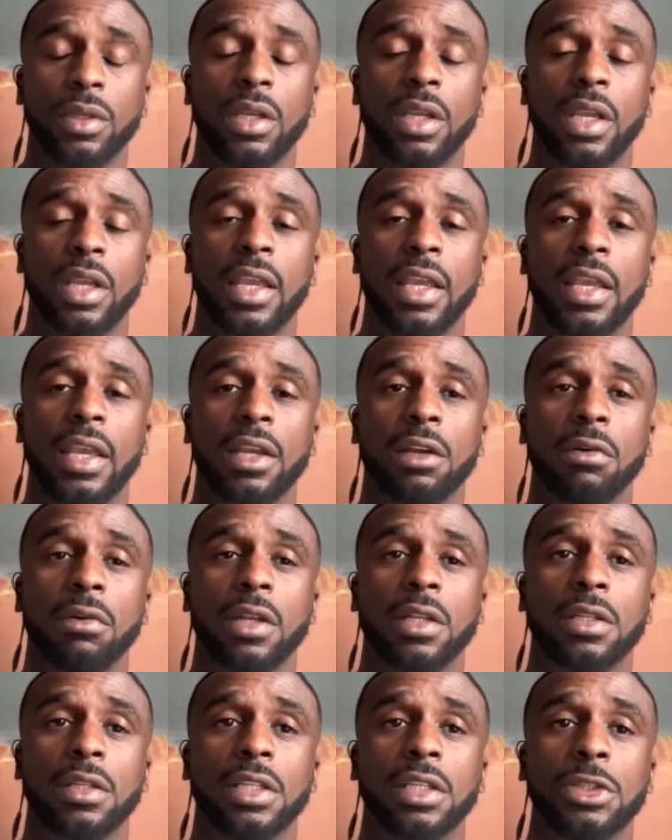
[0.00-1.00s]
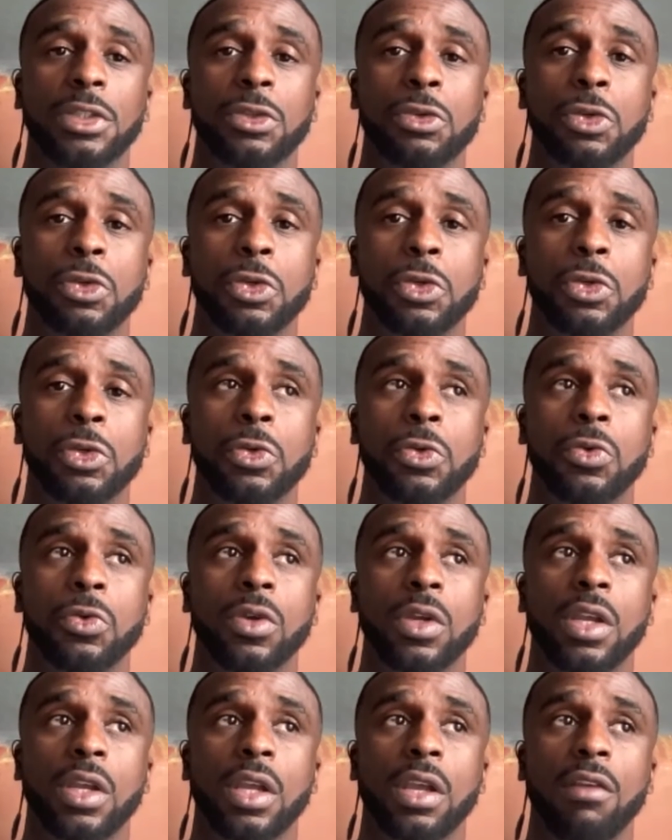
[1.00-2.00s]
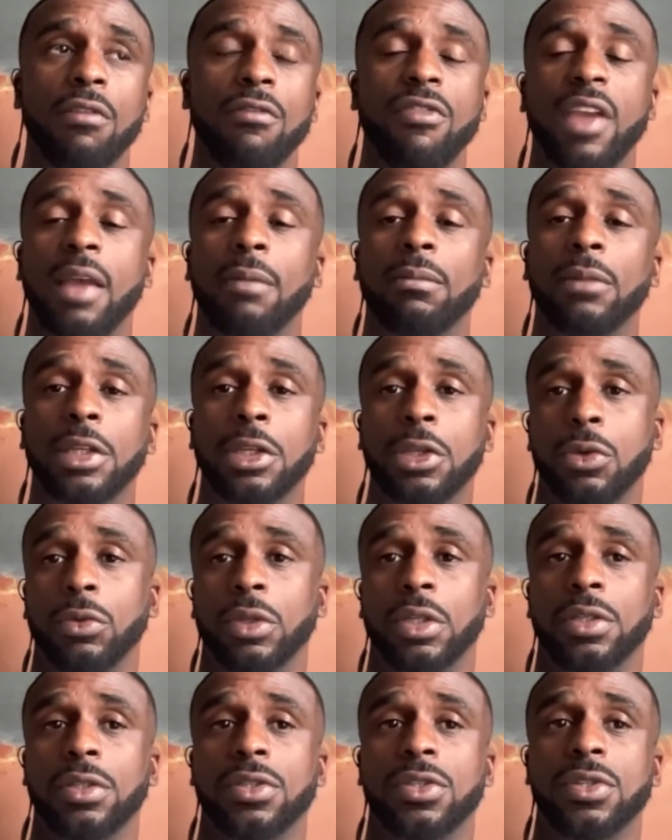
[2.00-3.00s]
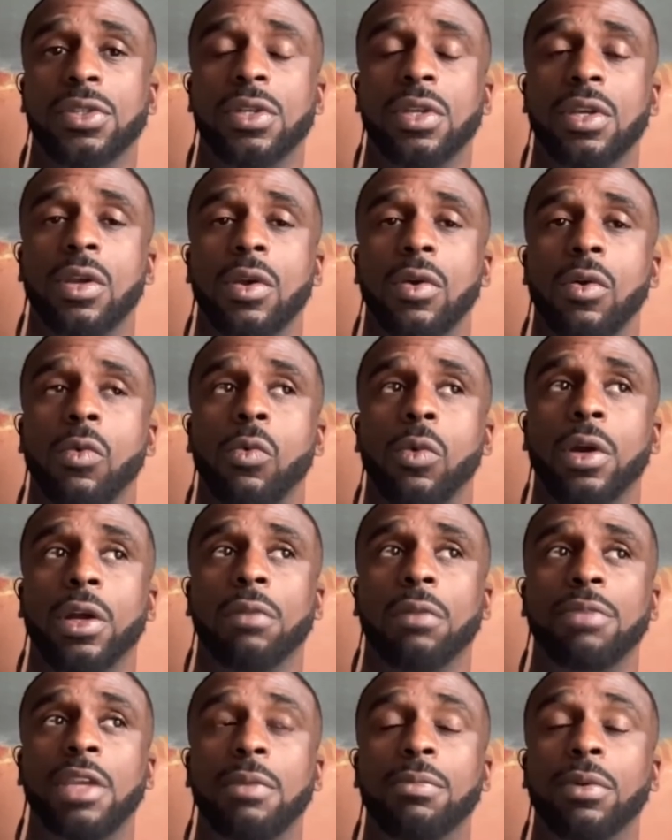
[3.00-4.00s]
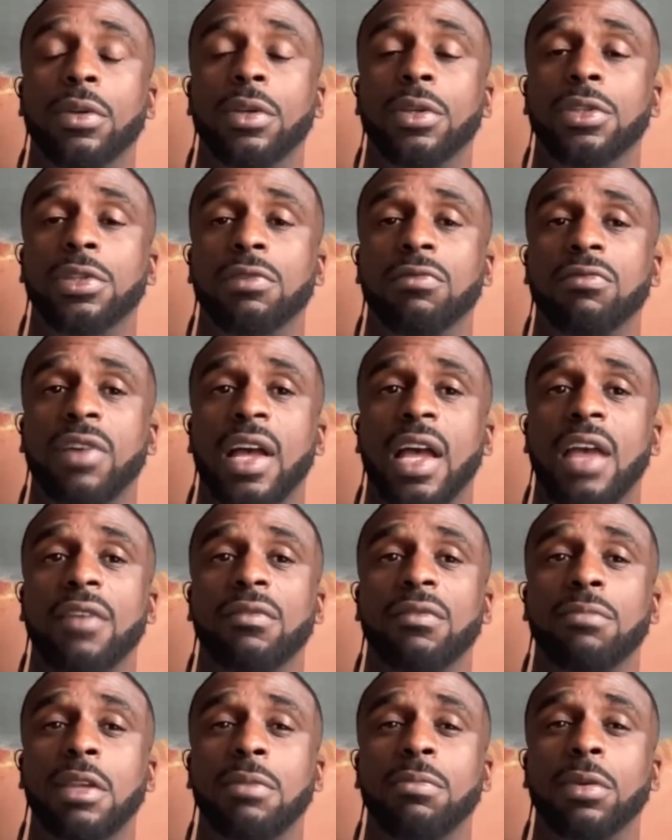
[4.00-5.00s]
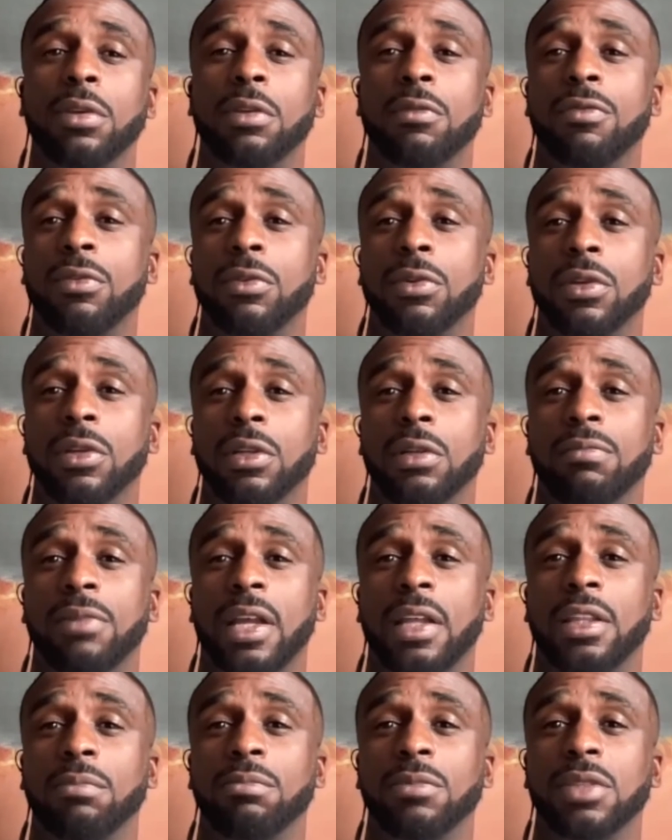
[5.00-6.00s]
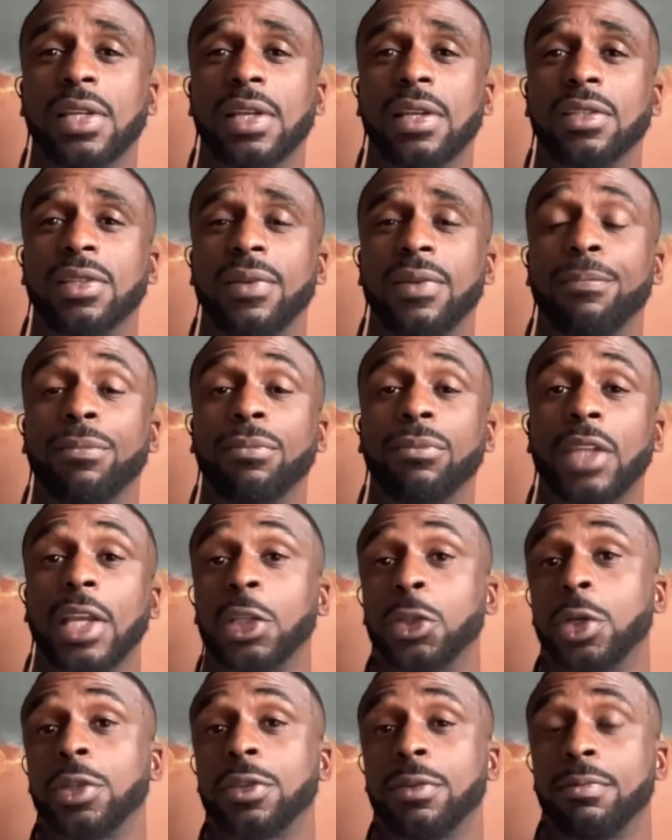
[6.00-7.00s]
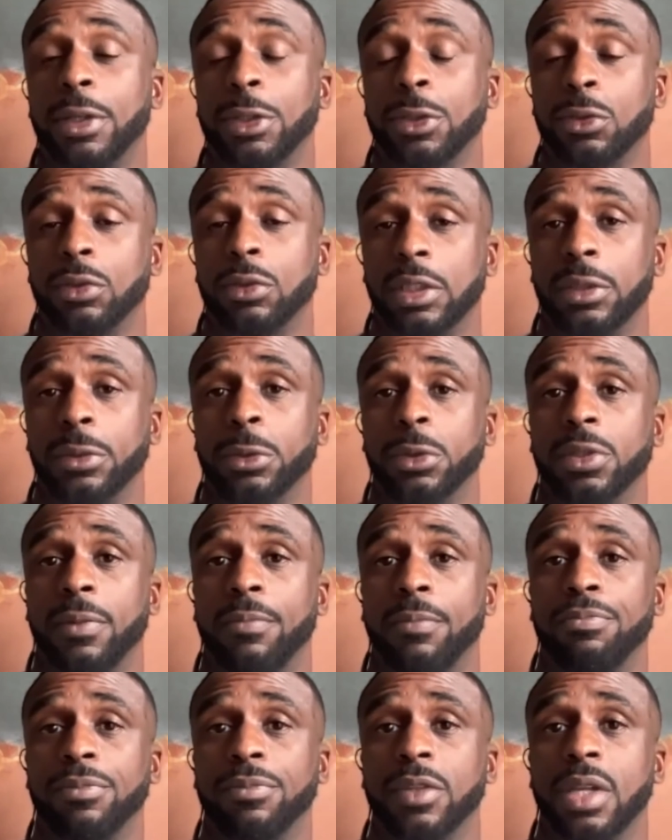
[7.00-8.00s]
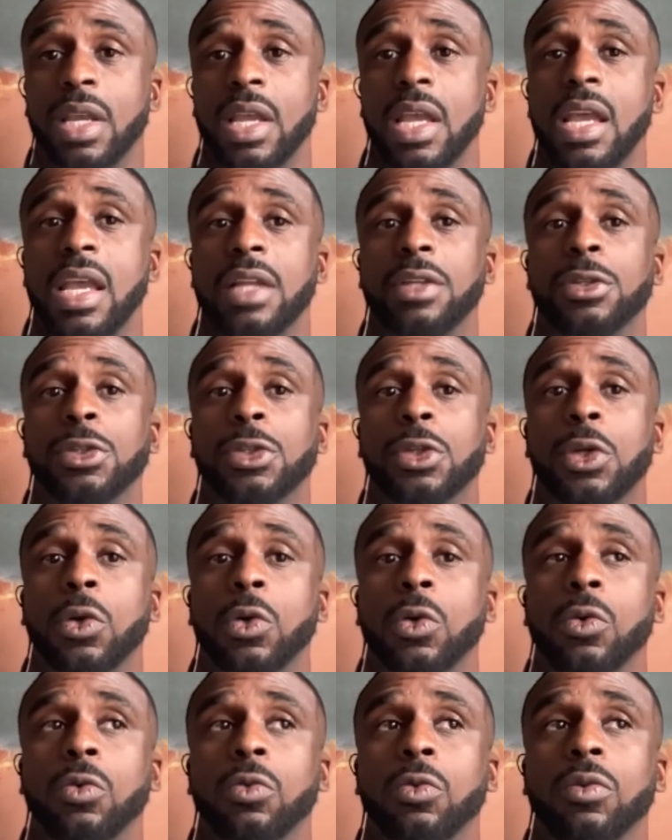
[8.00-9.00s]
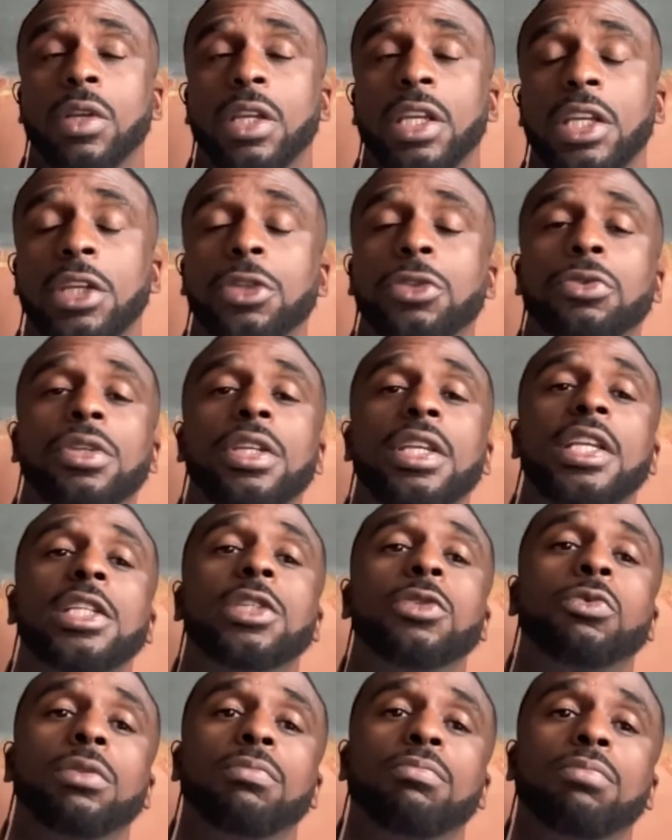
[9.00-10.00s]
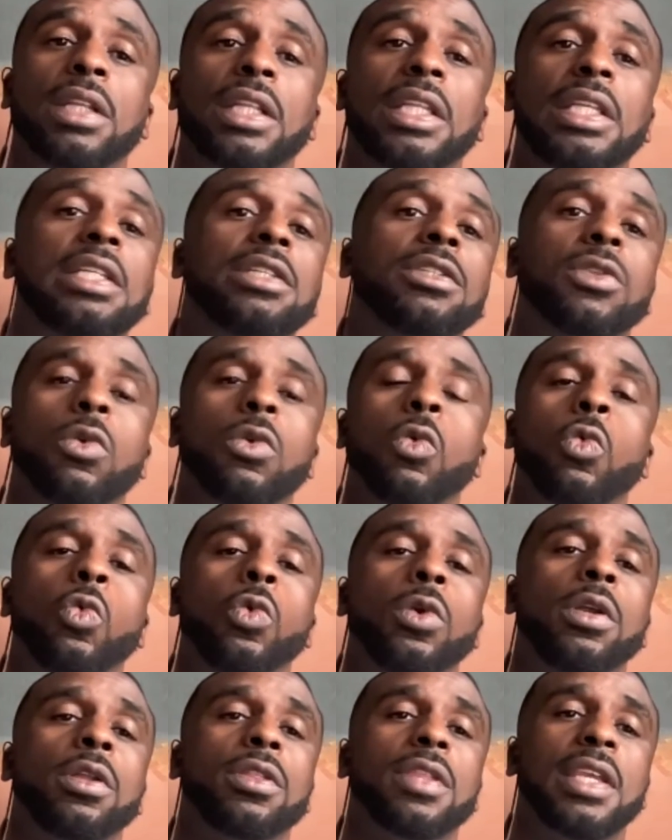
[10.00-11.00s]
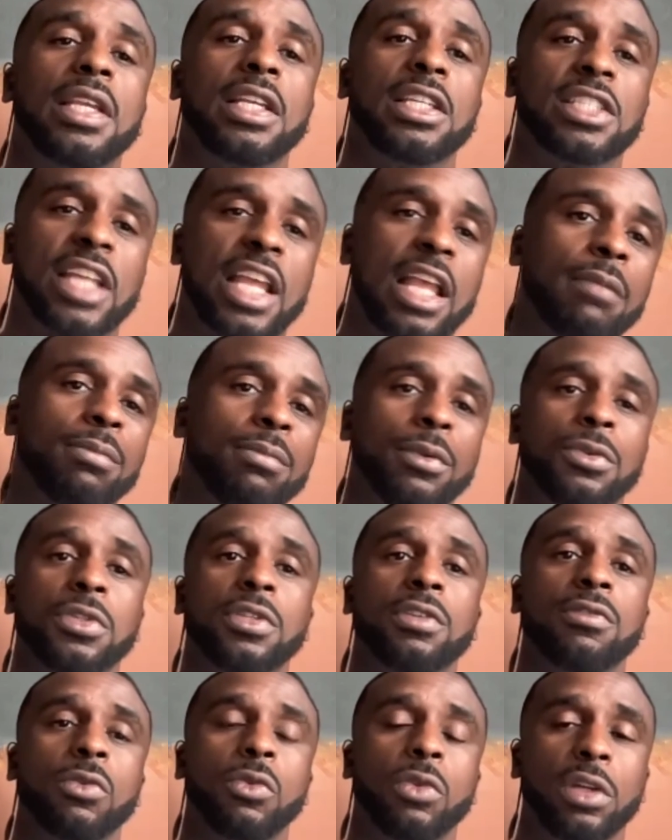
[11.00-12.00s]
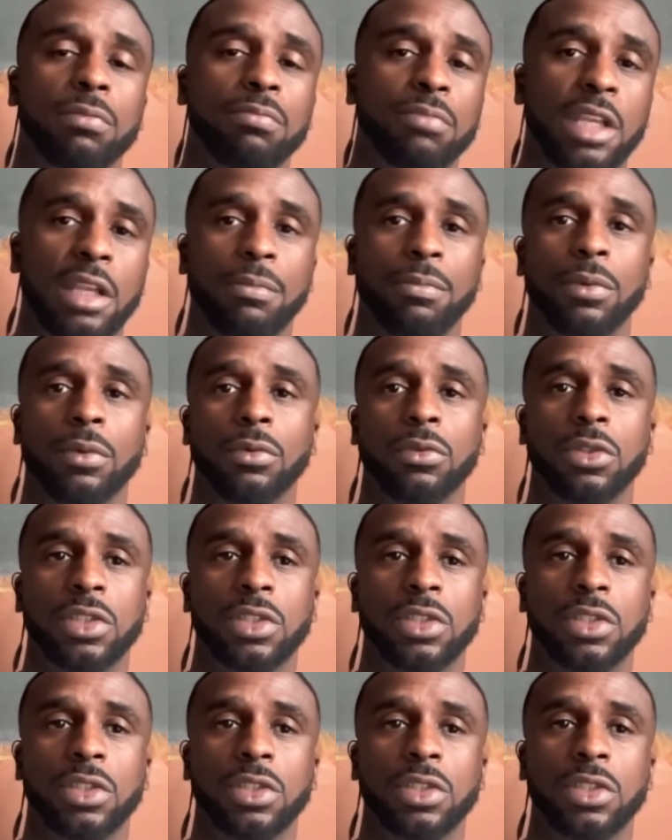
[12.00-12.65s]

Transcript: and created these new family units where people could survive and people could feel good about themselves. That's transformational leadership. And so history is replete with examples of queer people